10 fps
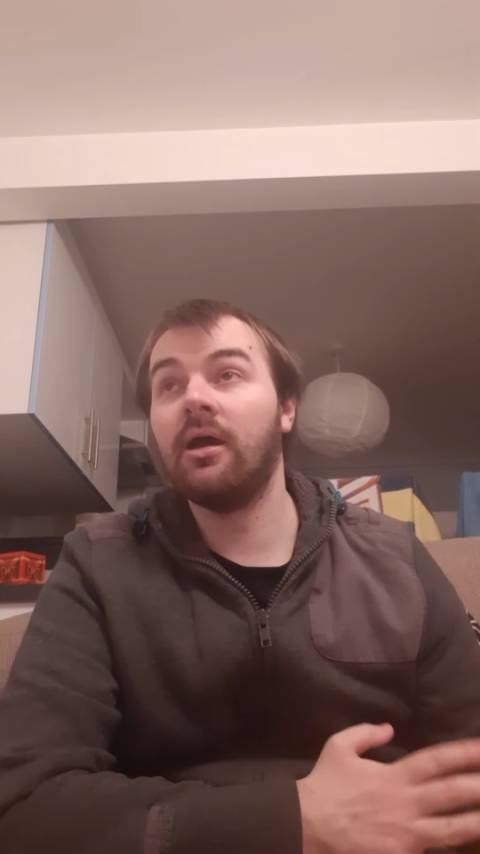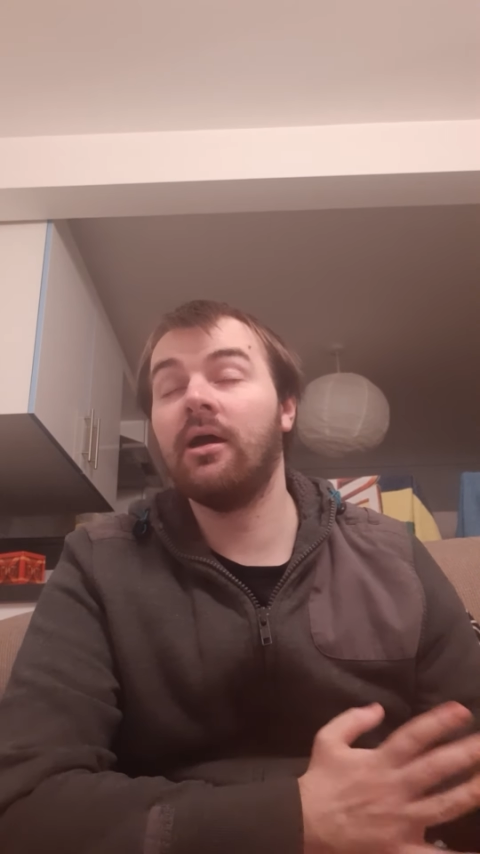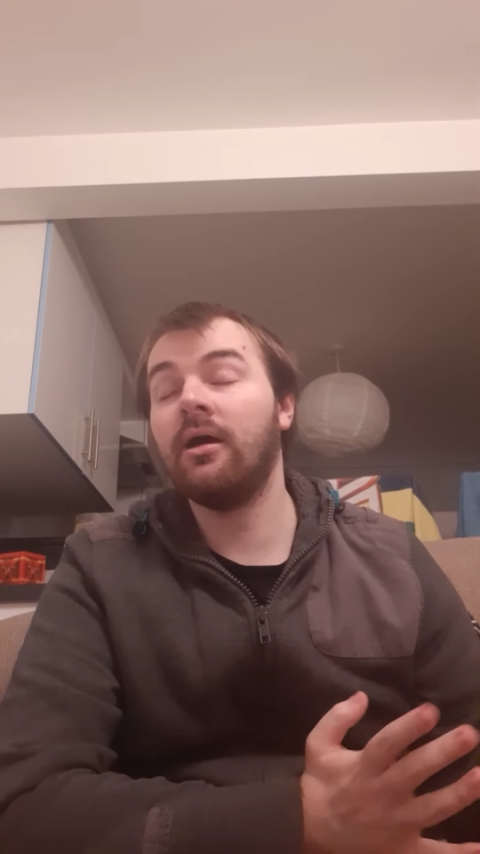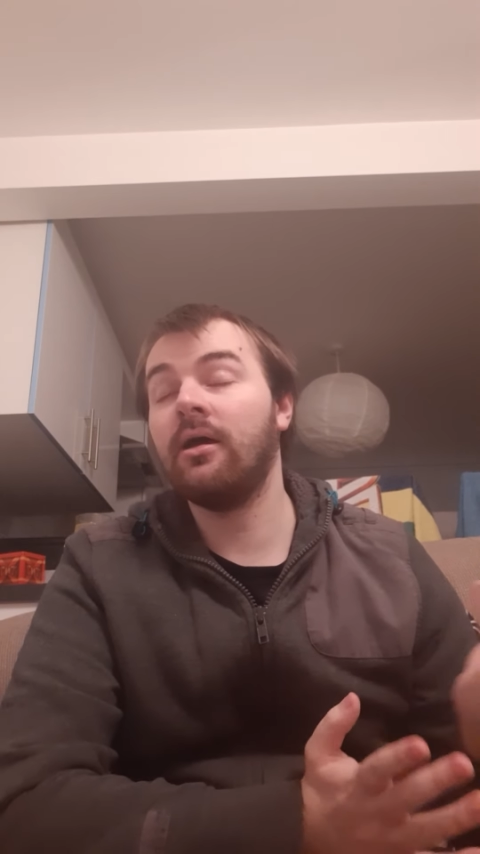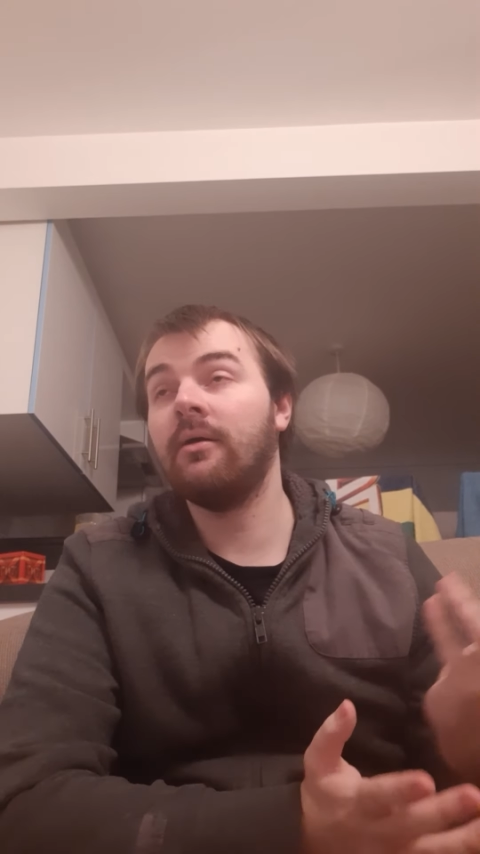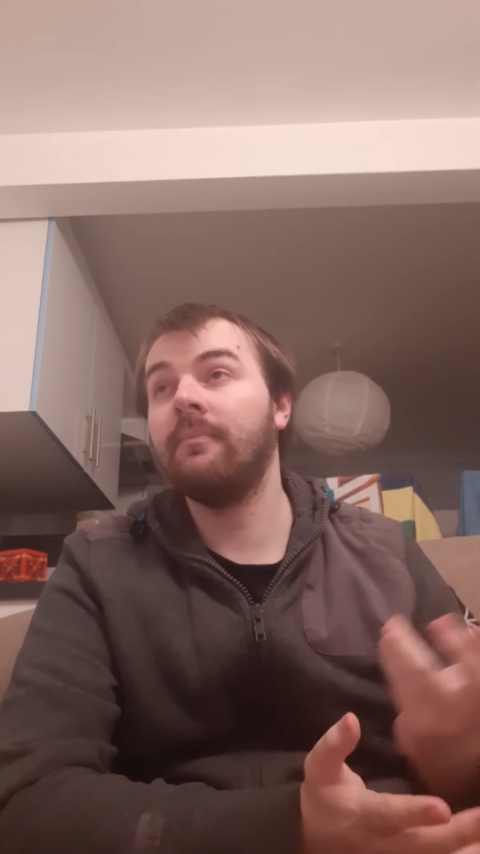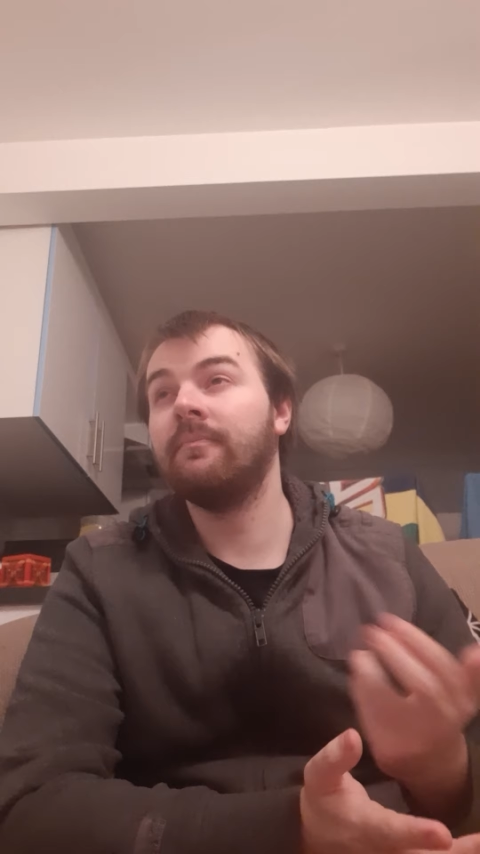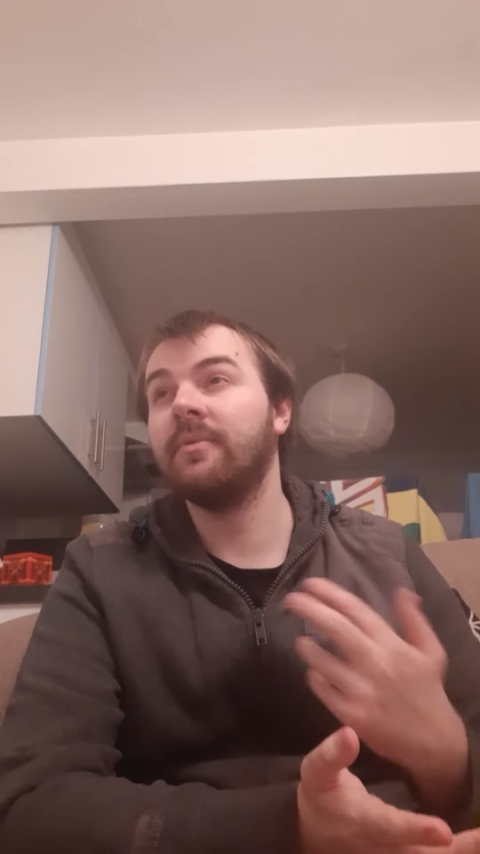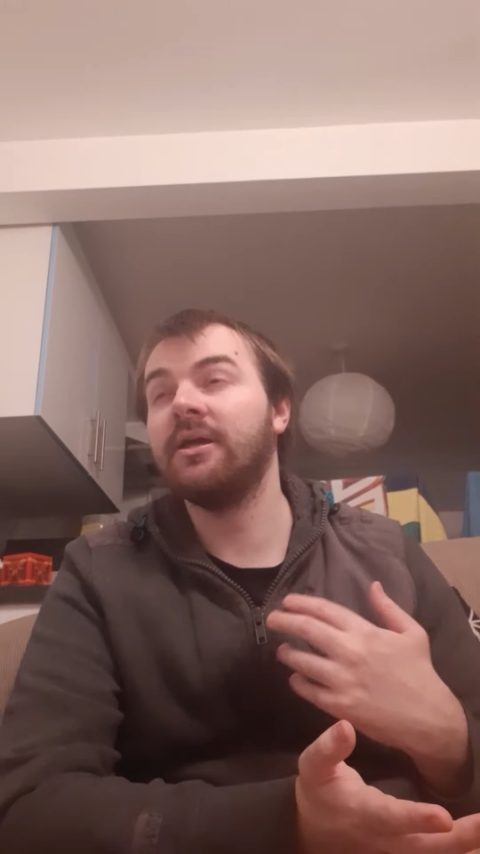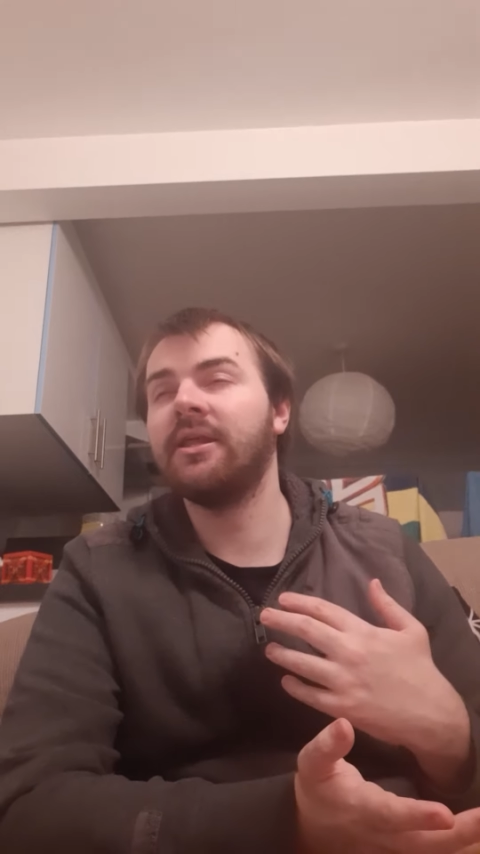
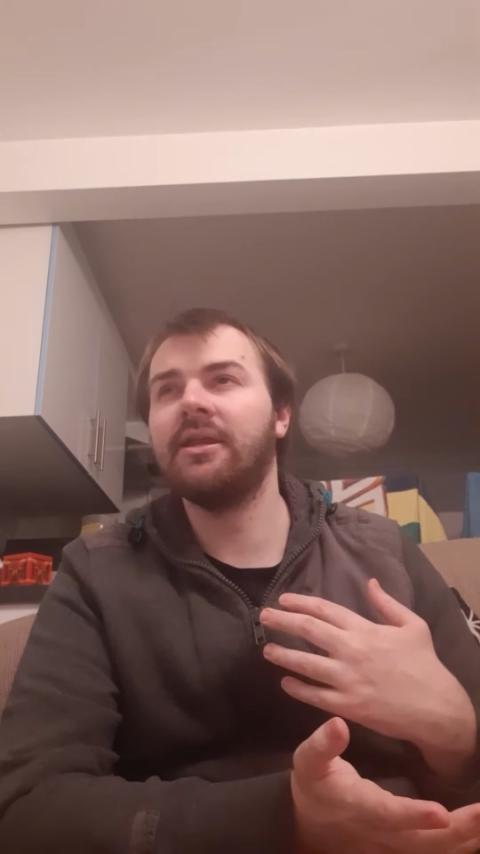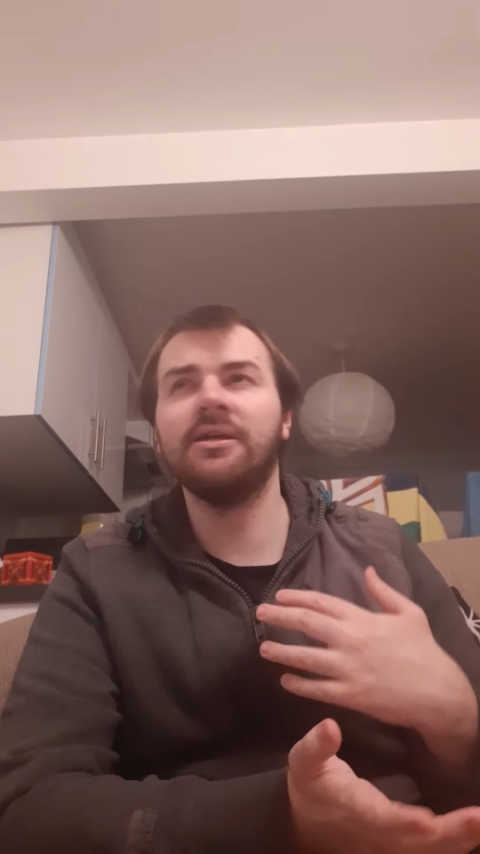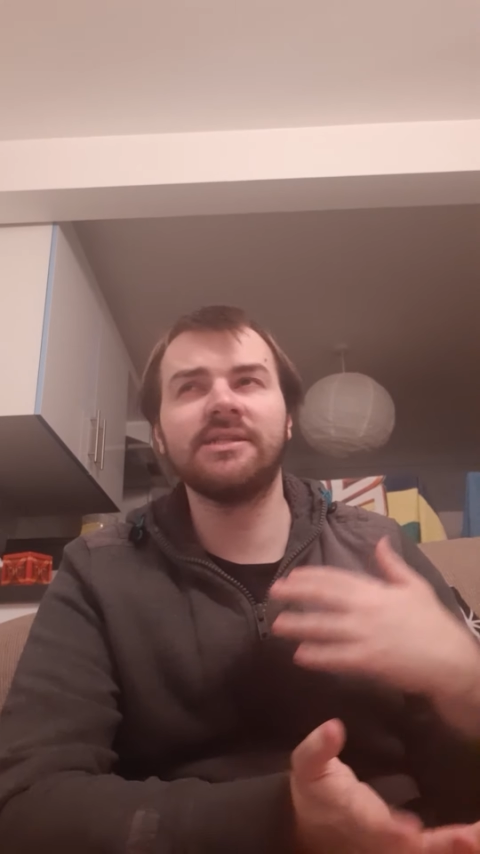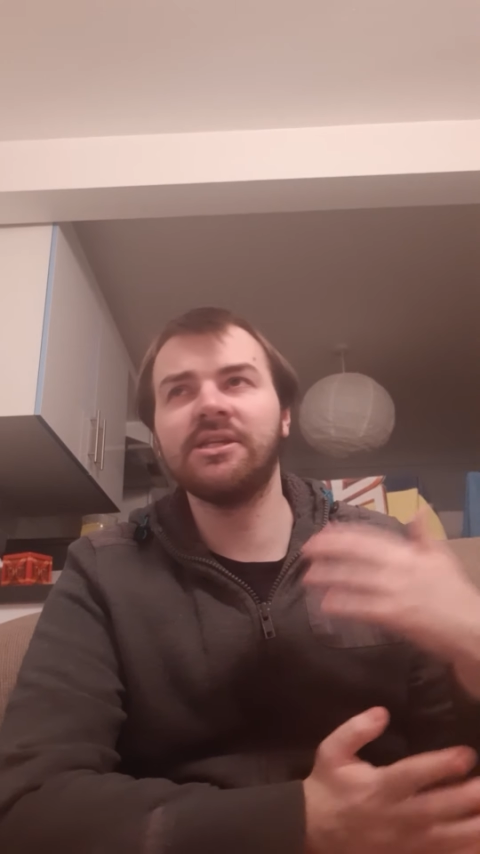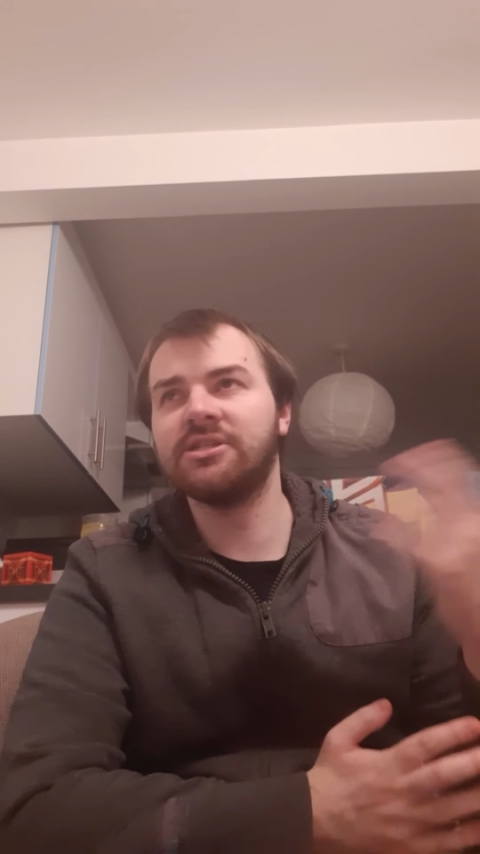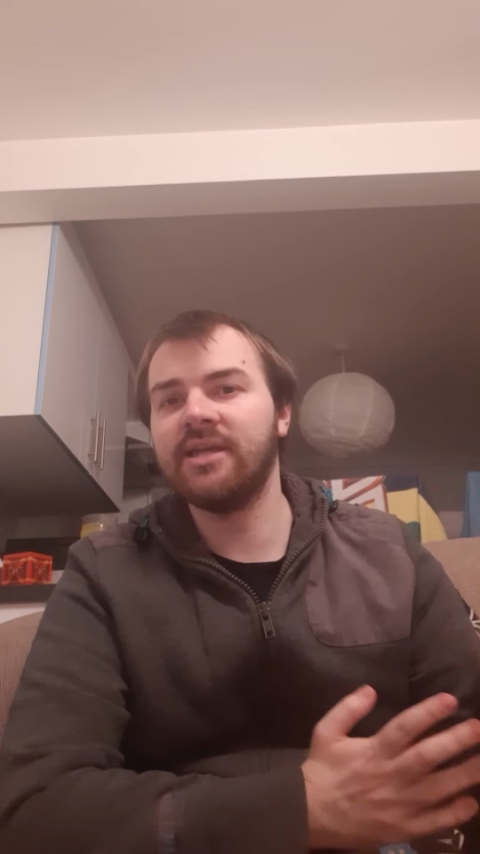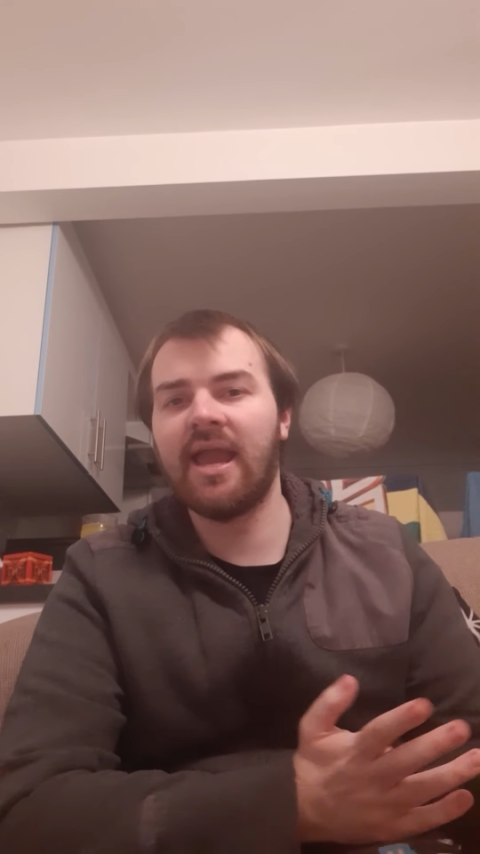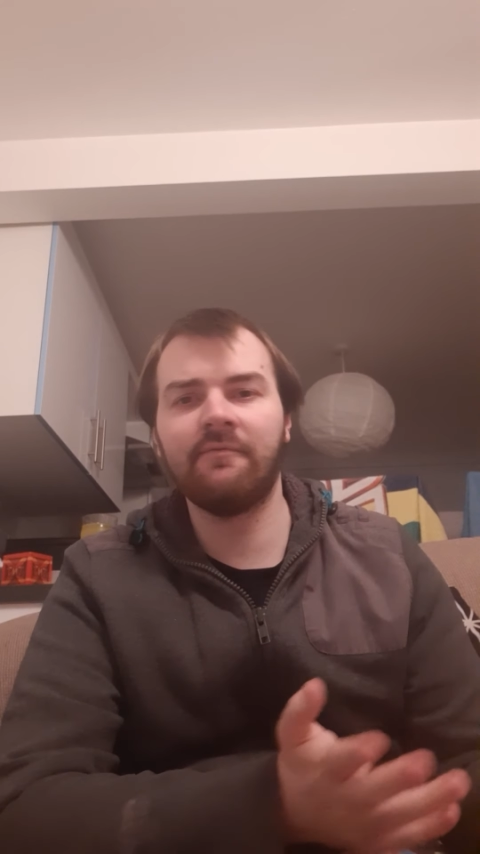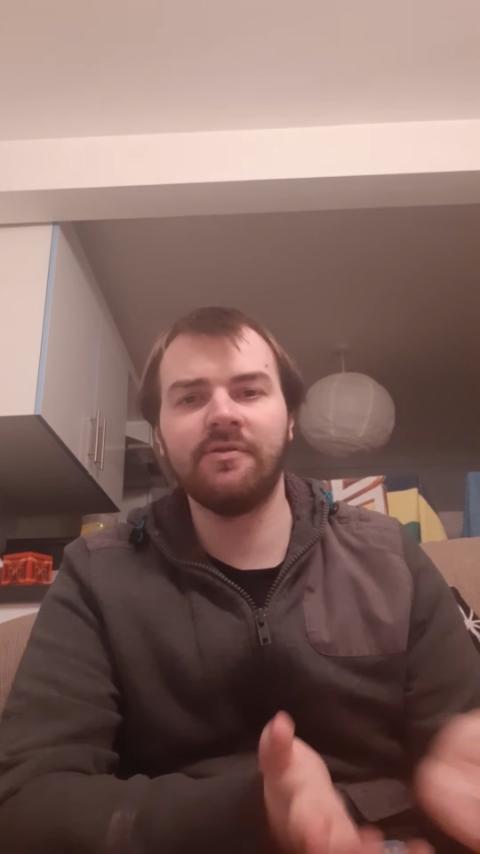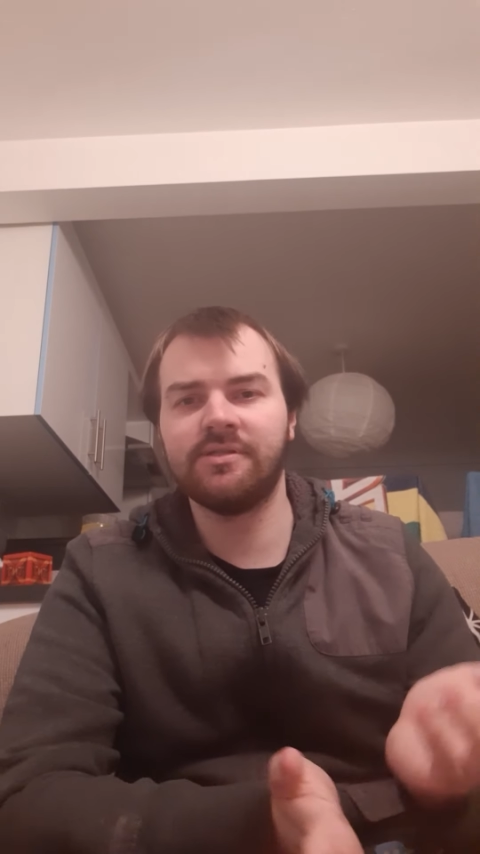And then essentially
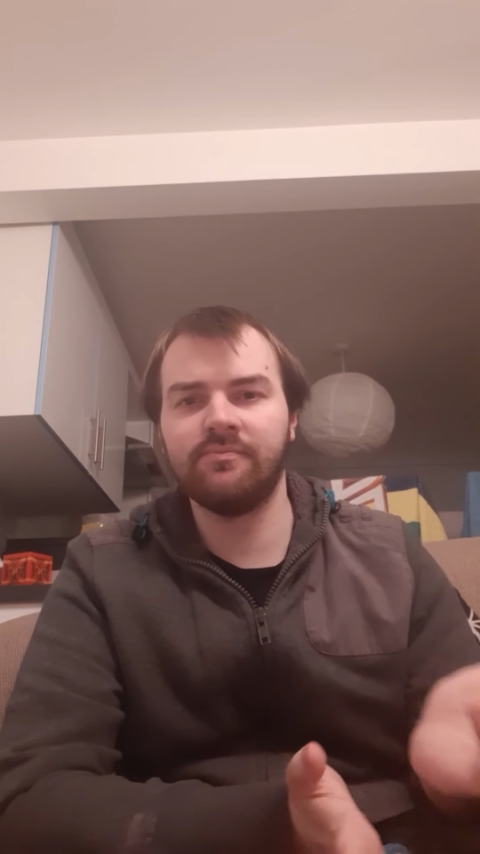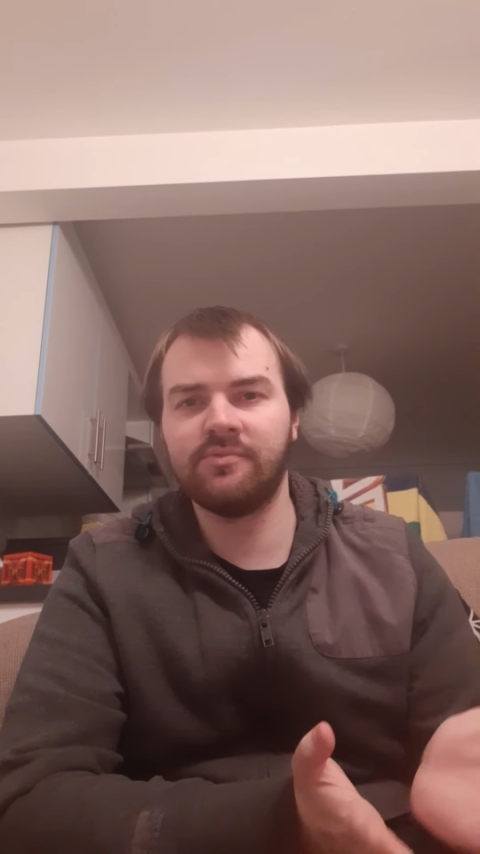every